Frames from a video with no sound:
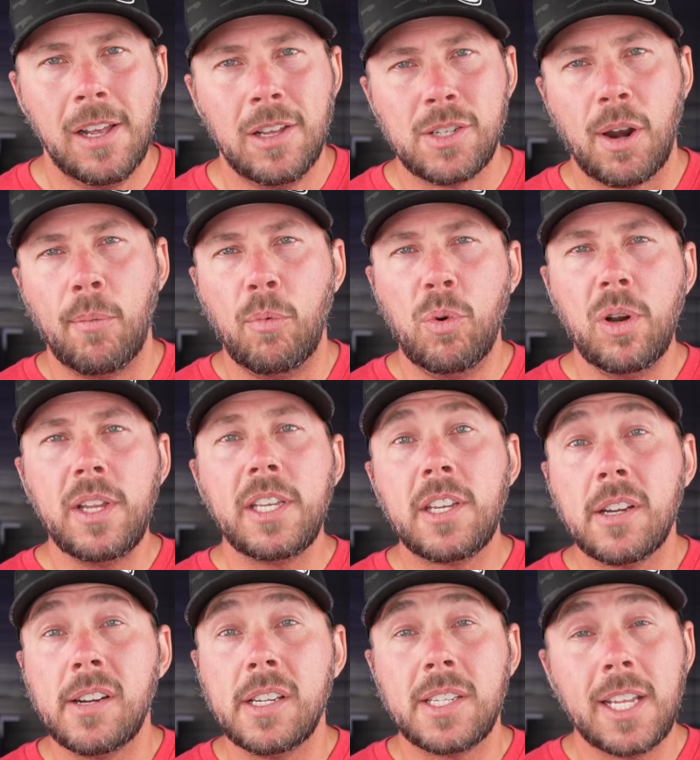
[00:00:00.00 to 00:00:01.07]
So I'm really
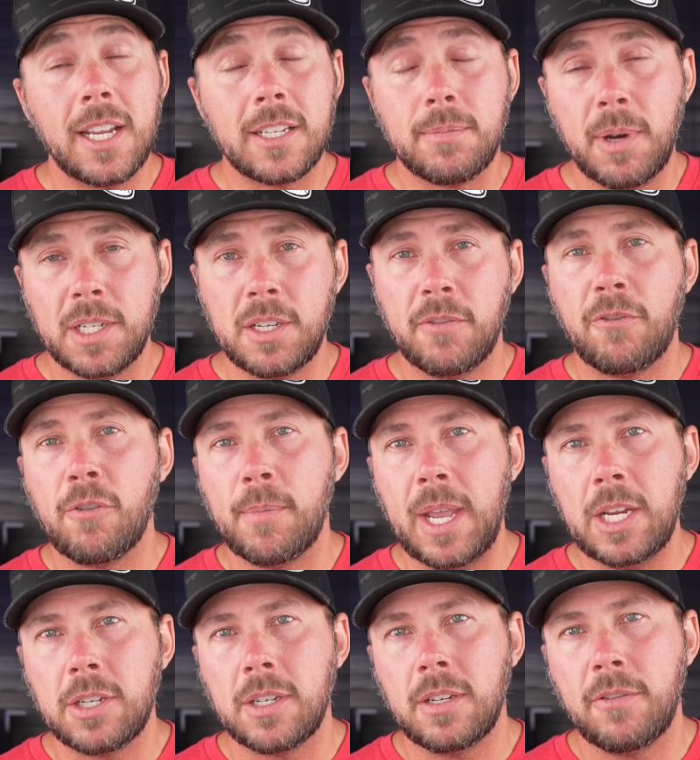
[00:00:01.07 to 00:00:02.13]
curious to get as much
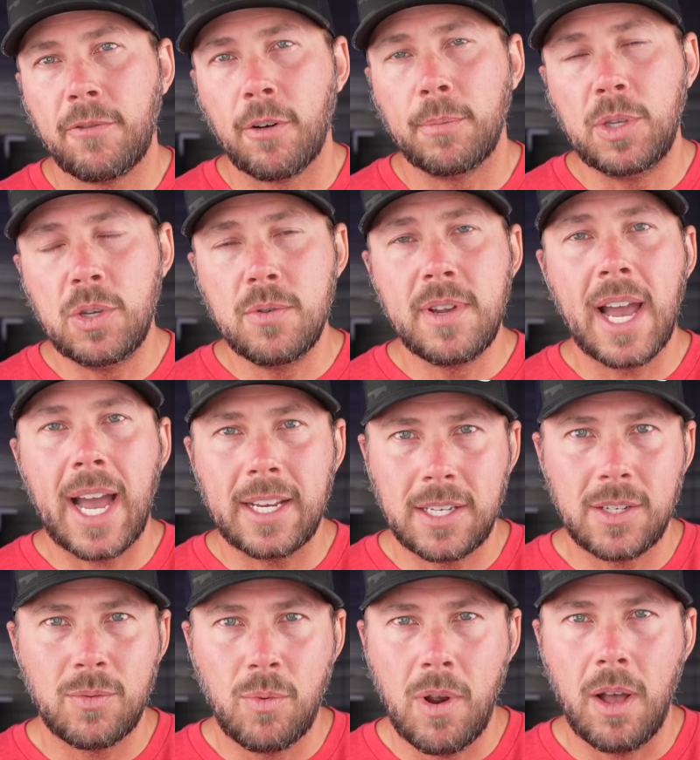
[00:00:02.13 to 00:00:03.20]
information from you guys
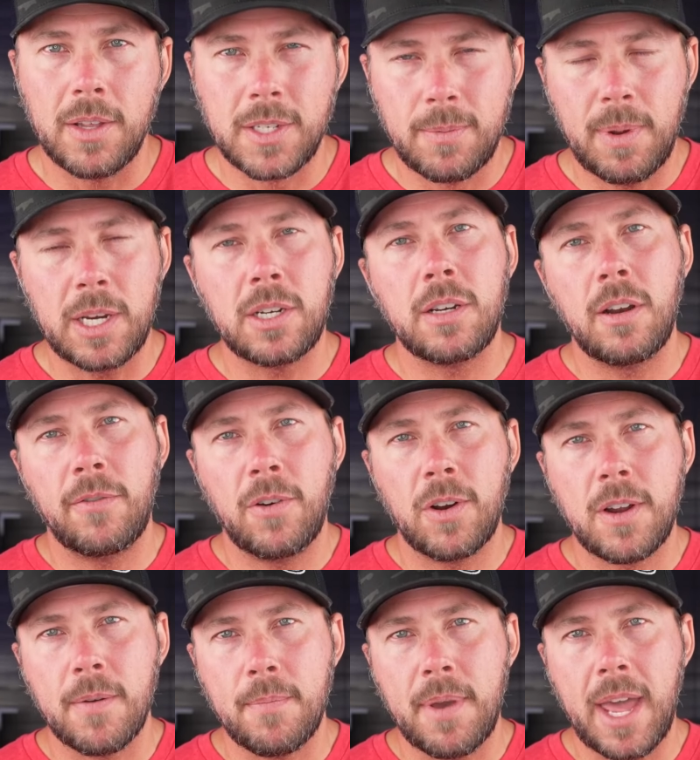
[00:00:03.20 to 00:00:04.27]
as well, especially if you're a
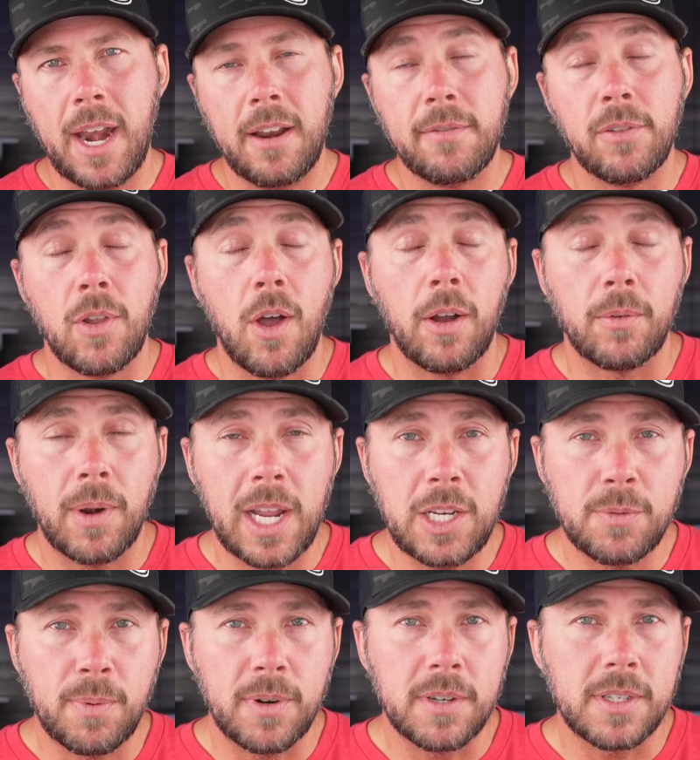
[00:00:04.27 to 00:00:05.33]
competitive long
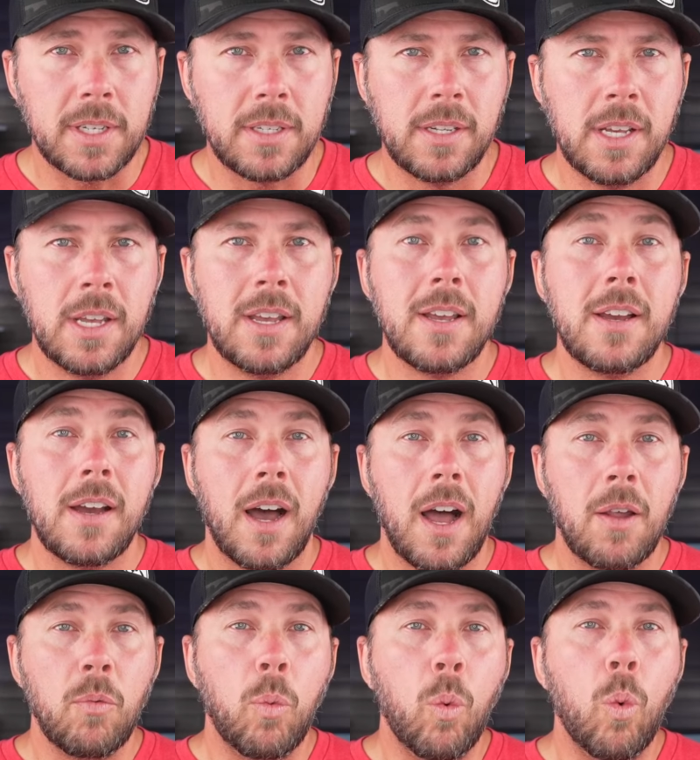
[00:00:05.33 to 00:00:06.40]
range person,
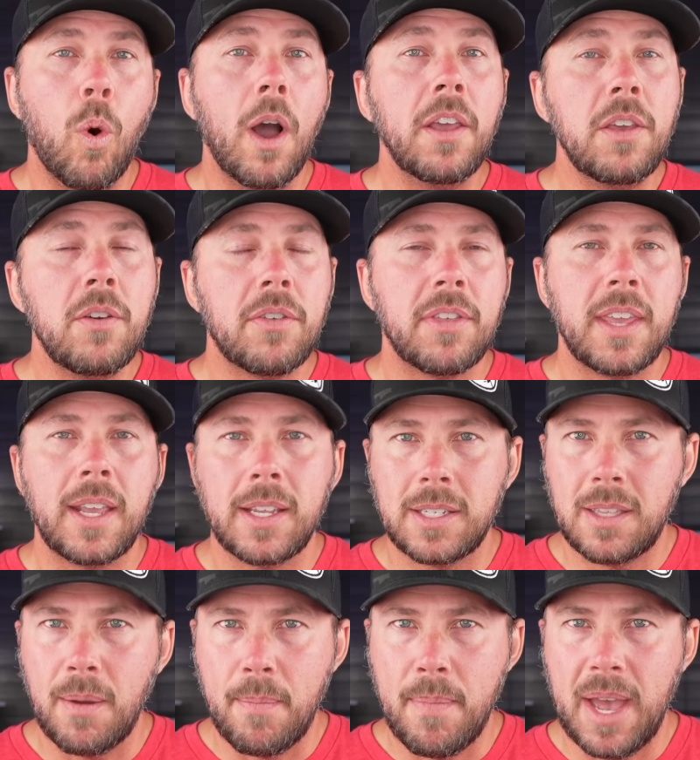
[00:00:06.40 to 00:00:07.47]
on what you think is
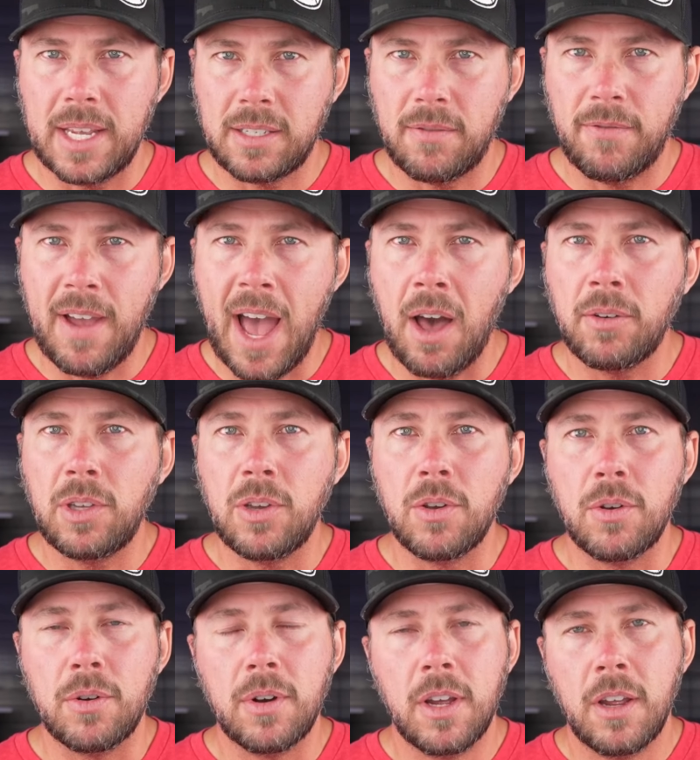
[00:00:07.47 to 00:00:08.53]
the best
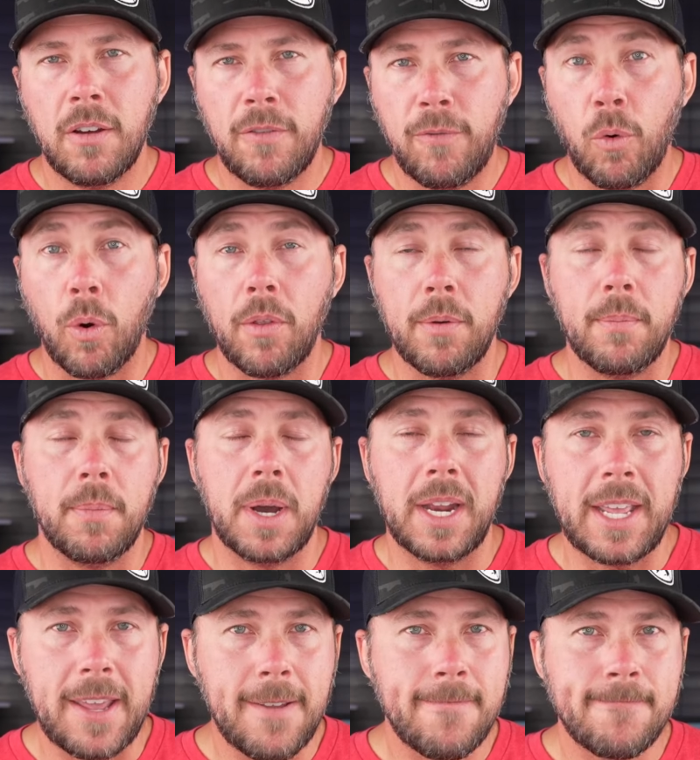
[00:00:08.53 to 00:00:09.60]
value for the
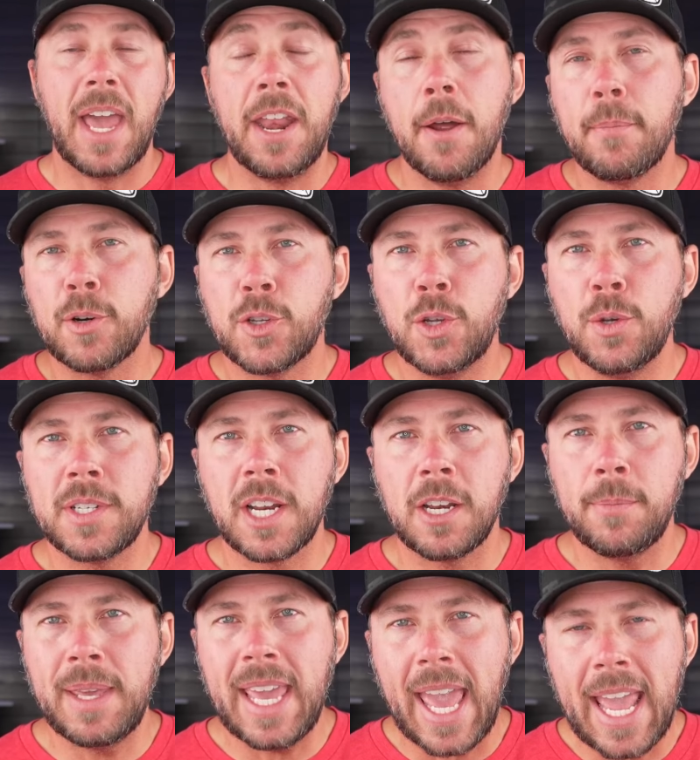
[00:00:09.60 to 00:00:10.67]
money. And number two is gonna
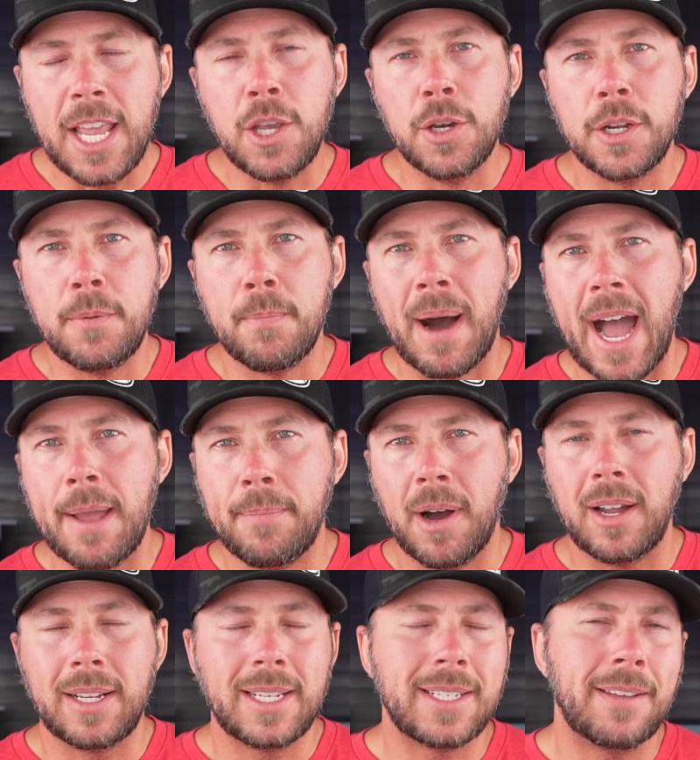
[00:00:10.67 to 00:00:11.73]
be a good
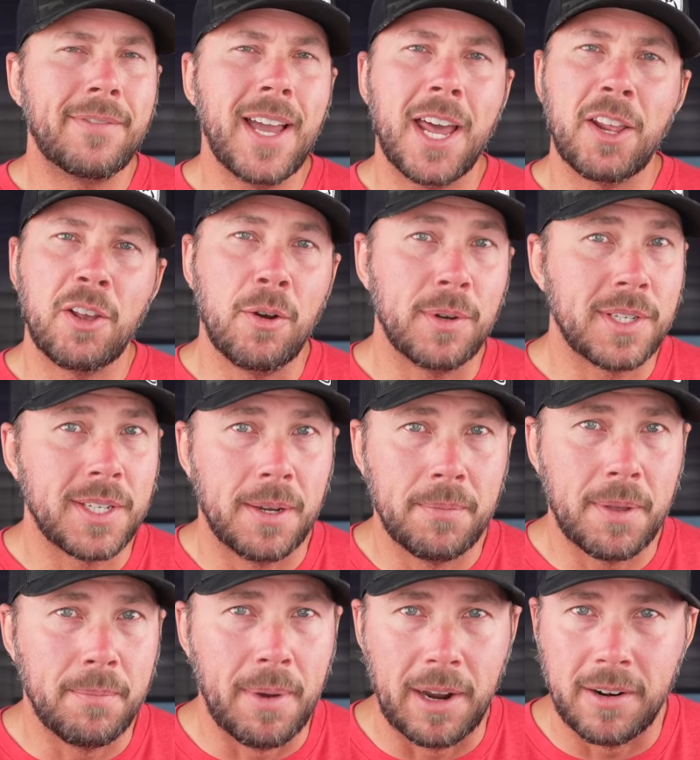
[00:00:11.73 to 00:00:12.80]
bipod, because I've gotta go with
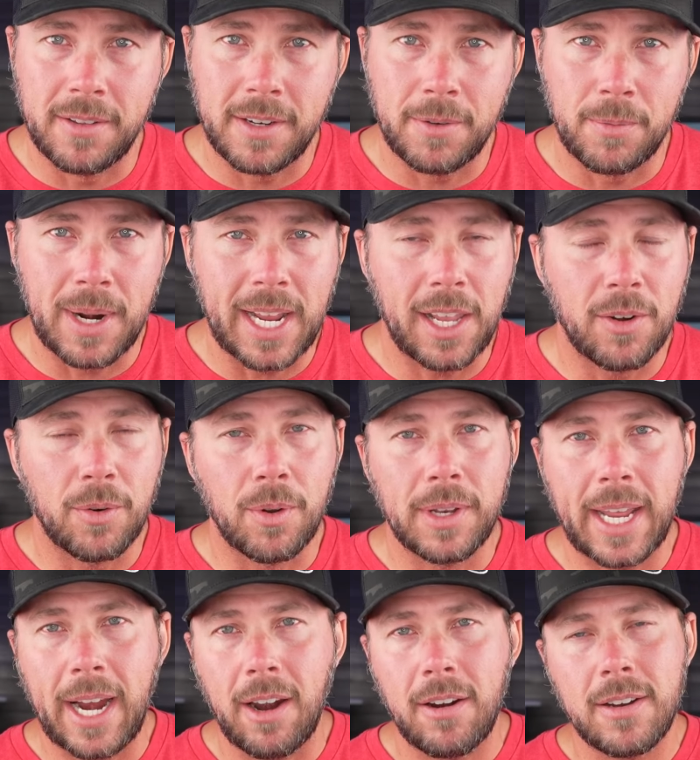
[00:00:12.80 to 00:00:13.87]
something better than a regular old
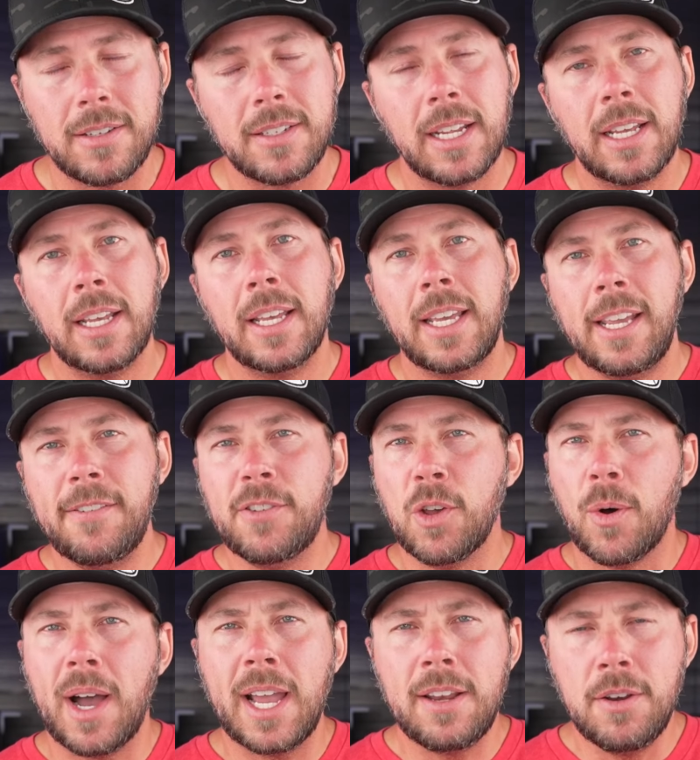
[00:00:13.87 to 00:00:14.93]
Harris, even
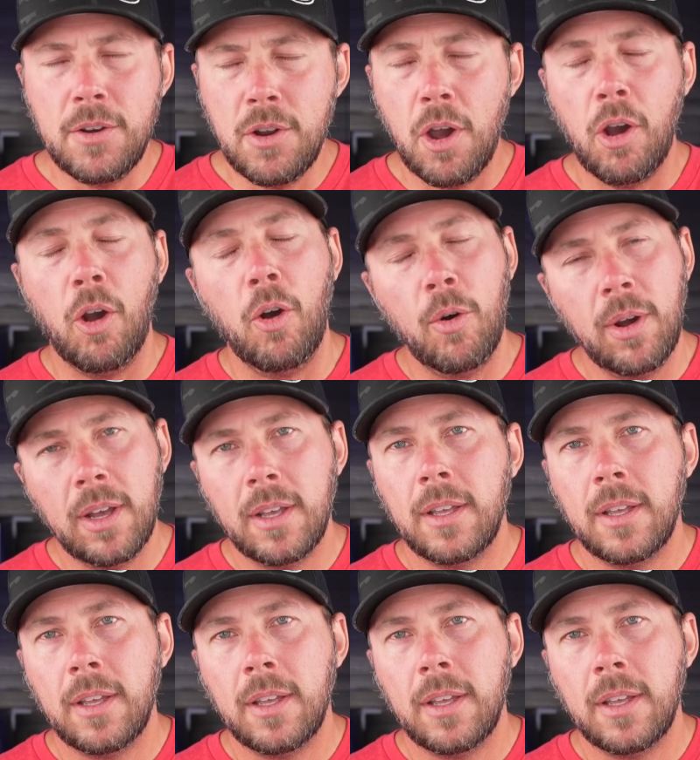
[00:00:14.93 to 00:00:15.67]
though I know